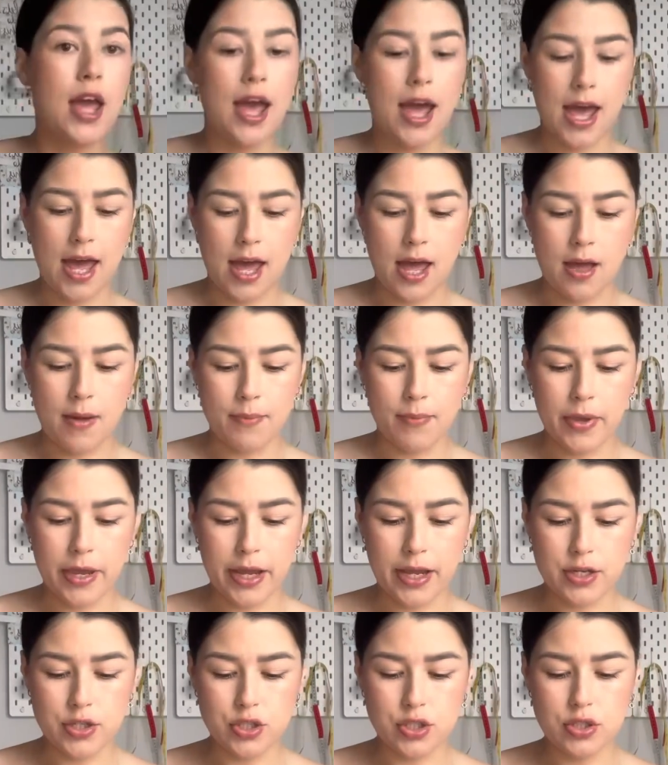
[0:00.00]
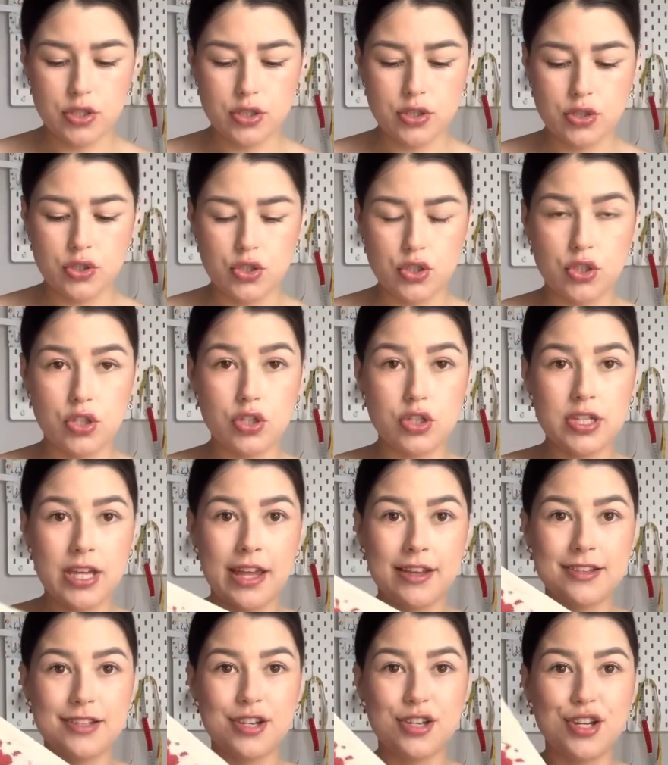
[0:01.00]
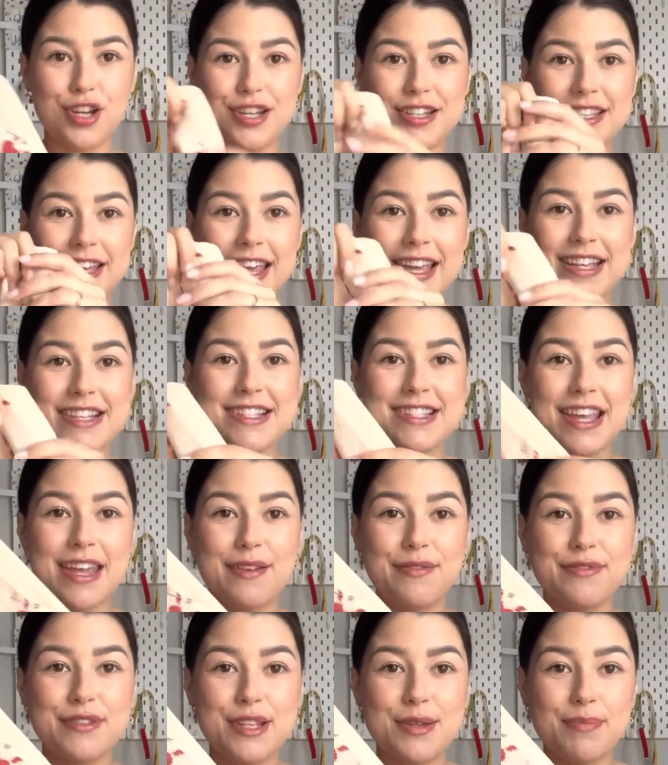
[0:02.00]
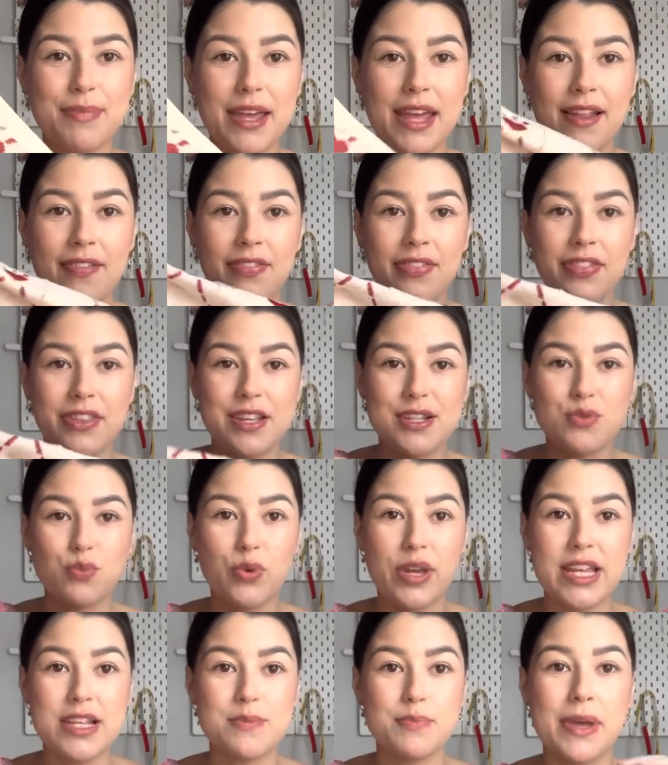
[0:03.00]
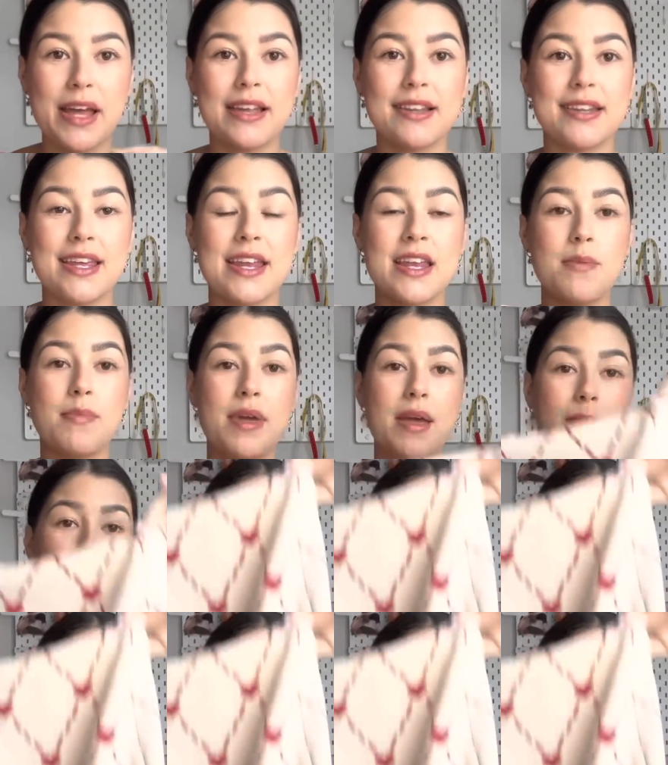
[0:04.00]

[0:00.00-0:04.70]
I do tend to just like safety pin this waistband in a bit